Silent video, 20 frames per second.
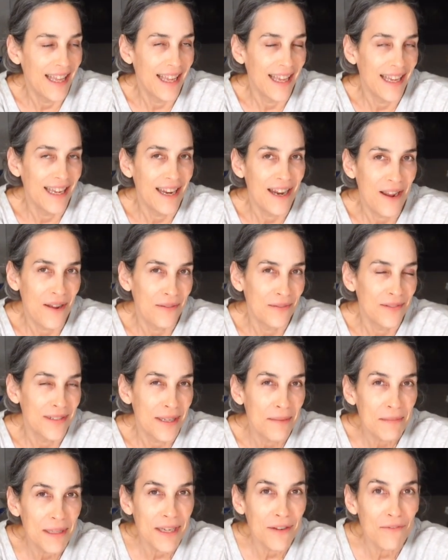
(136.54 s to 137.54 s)
You know,
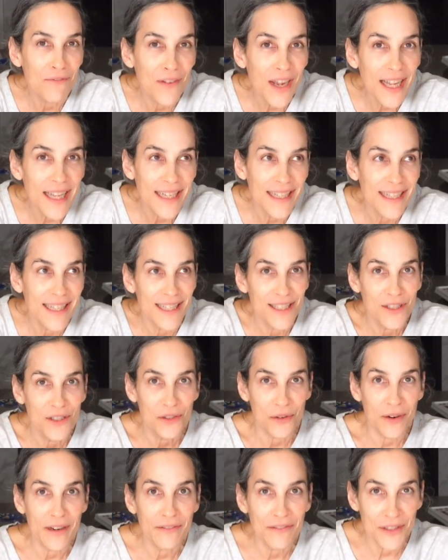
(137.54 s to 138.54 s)
something fun that's
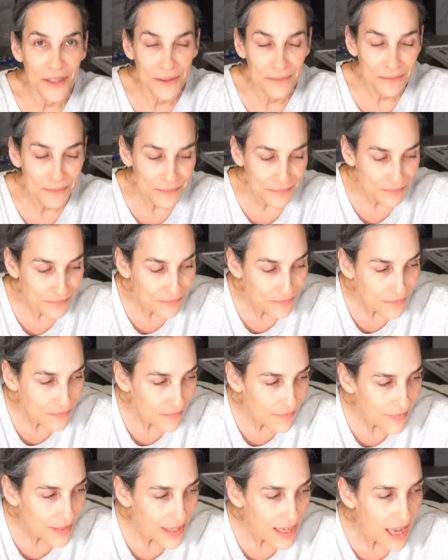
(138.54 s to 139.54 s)
joyful.
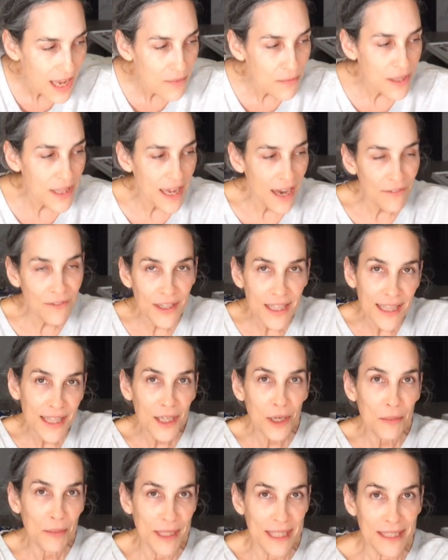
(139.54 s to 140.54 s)
And with every
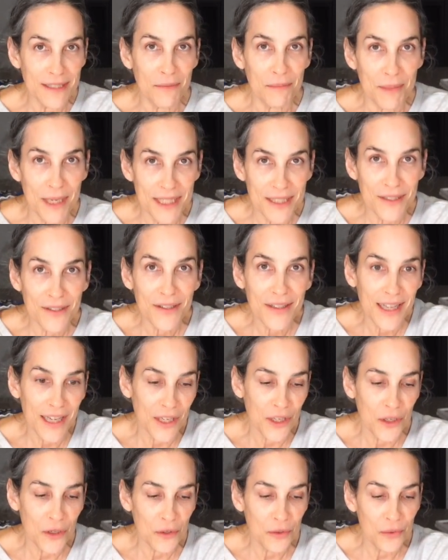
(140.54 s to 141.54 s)
little piece of puzzle
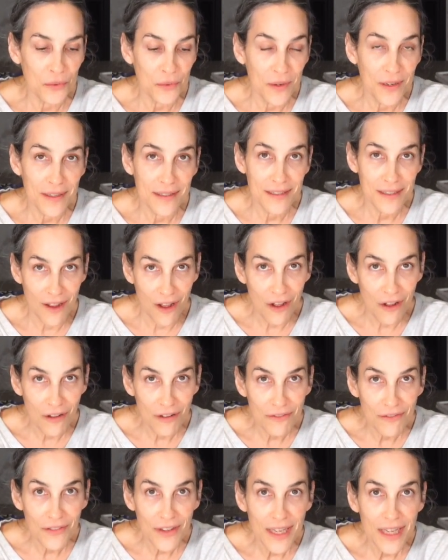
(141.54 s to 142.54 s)
that you
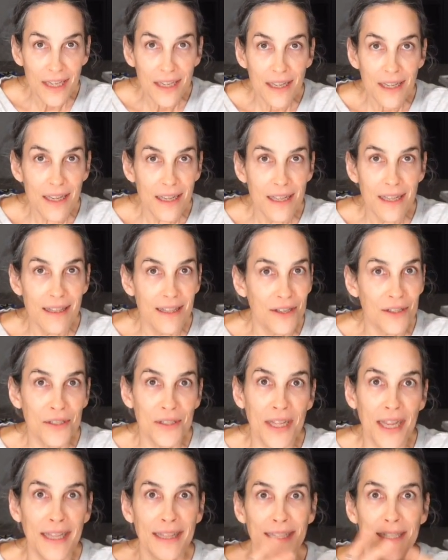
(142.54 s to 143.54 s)
solve, there's
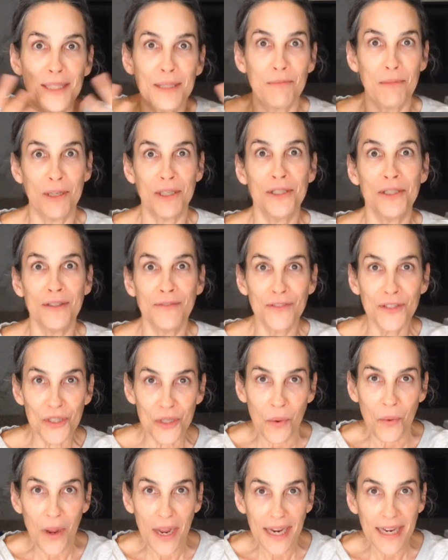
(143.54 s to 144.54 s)
like this burst of
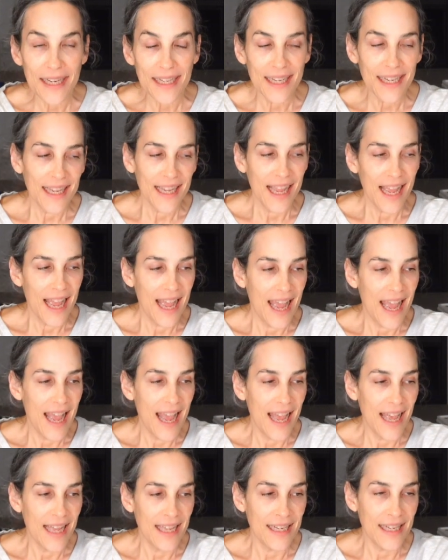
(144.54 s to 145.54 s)
joy.
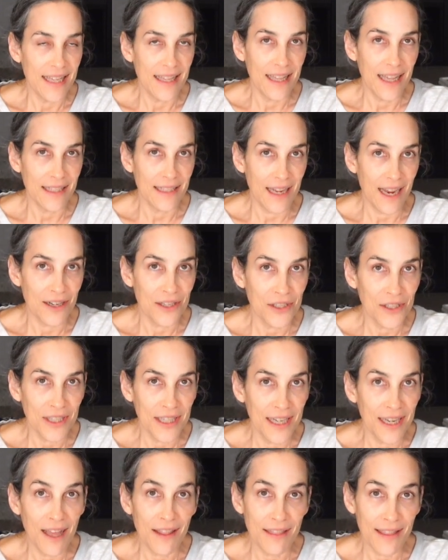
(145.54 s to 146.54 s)
And that's
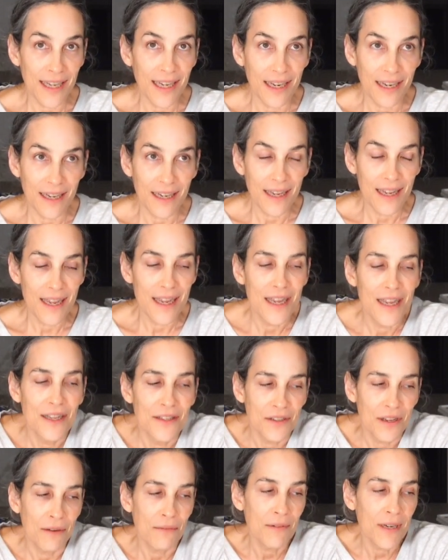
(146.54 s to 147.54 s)
actually a thing.
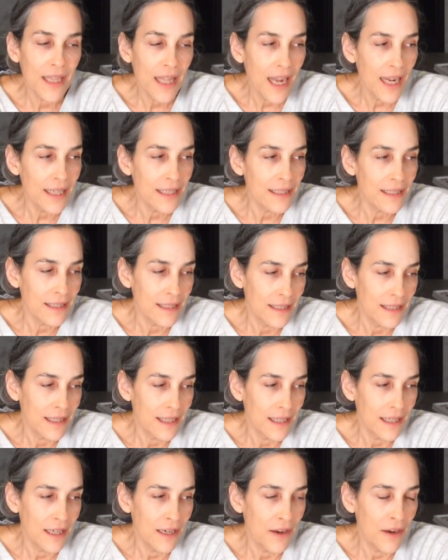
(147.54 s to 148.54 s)
So I realized,
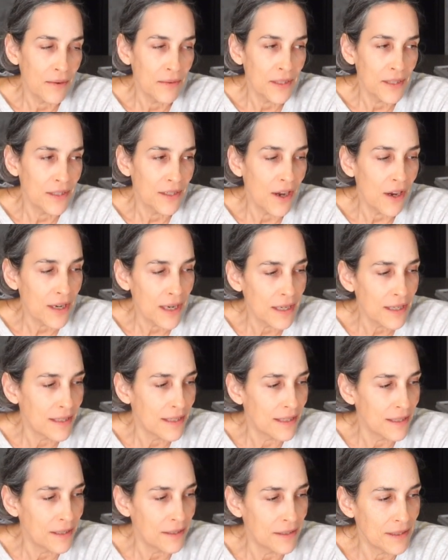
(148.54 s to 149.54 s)
I was talking
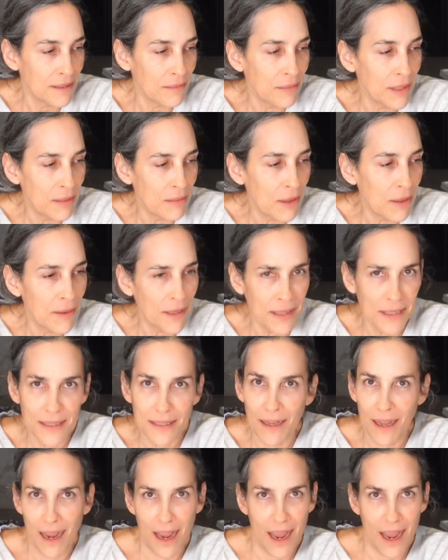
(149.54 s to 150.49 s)
to some people about this.